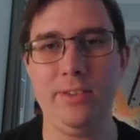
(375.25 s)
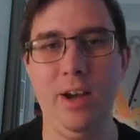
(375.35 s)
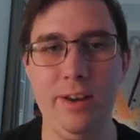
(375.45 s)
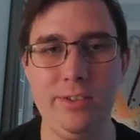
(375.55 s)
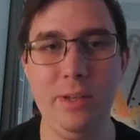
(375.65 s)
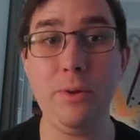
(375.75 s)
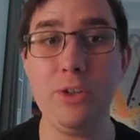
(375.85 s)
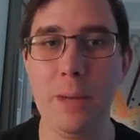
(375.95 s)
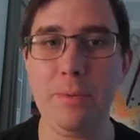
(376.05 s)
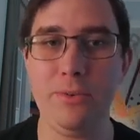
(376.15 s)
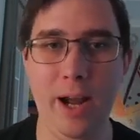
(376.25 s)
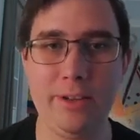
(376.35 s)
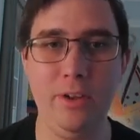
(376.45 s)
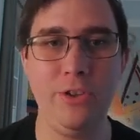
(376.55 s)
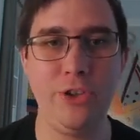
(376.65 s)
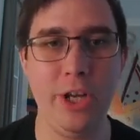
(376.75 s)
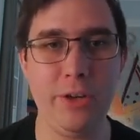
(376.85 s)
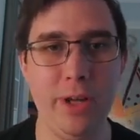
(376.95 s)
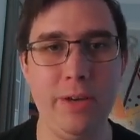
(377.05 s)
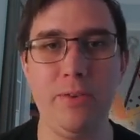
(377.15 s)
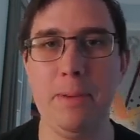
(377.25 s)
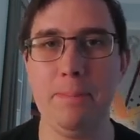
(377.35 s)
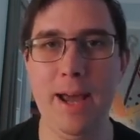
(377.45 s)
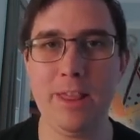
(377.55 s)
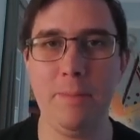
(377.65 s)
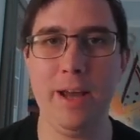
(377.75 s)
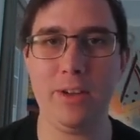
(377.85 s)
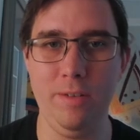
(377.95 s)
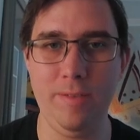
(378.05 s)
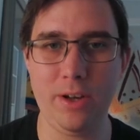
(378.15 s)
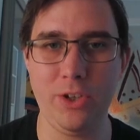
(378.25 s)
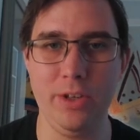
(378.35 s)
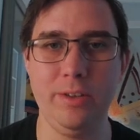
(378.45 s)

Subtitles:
are a simple type of fractal generated from a mathematical function,